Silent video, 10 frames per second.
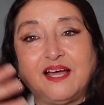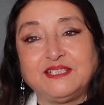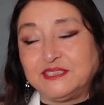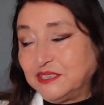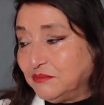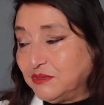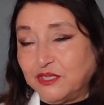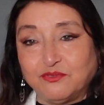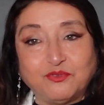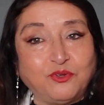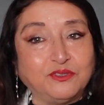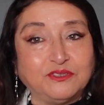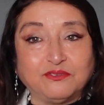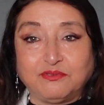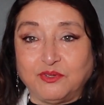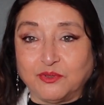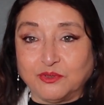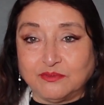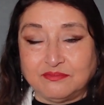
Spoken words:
ice creams that fall on the floor.